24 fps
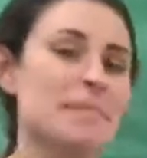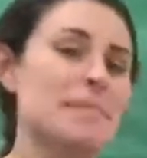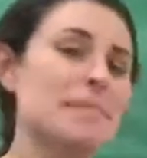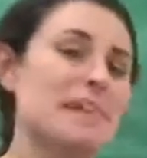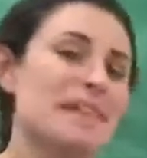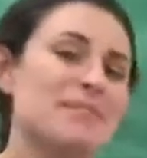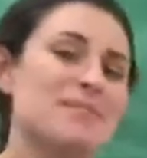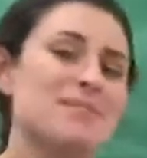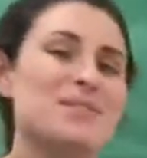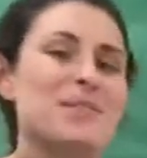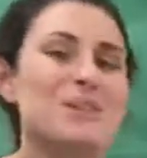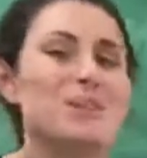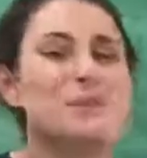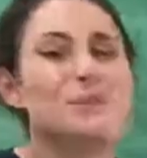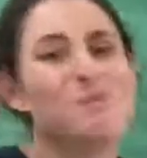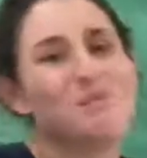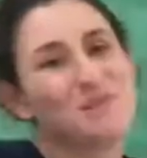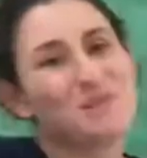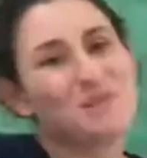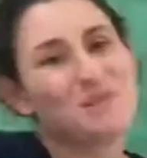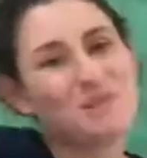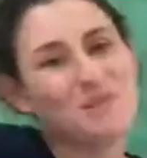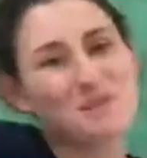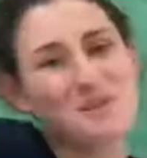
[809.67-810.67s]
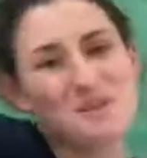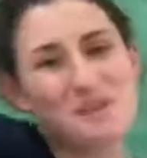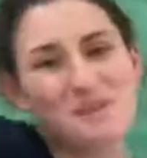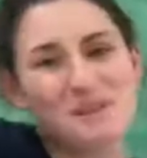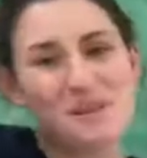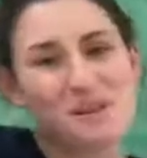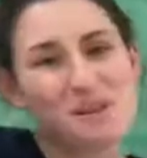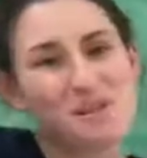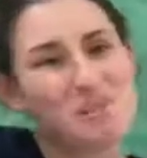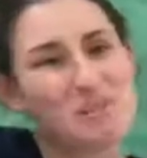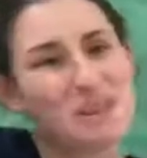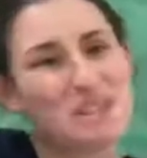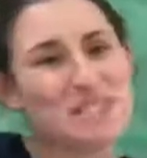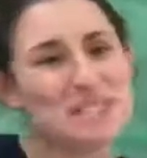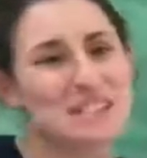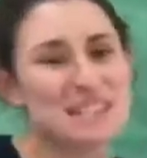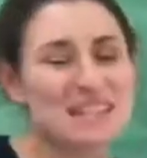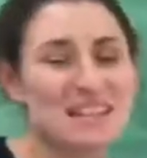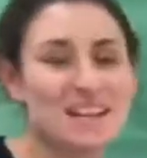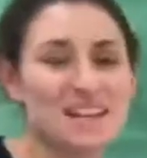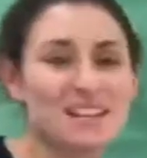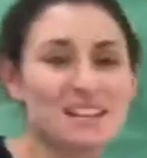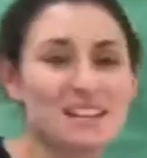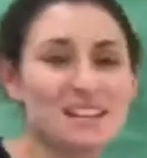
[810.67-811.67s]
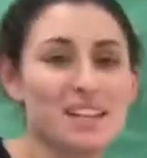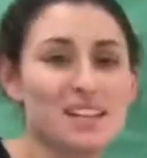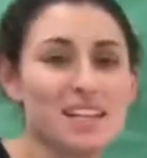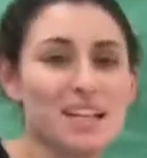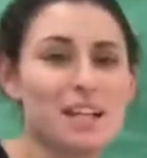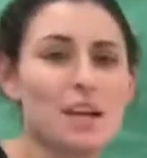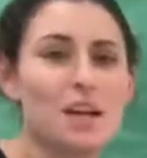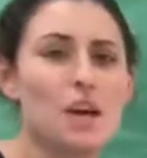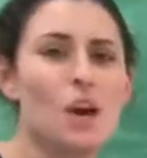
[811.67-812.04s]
They feel warm and snuggly,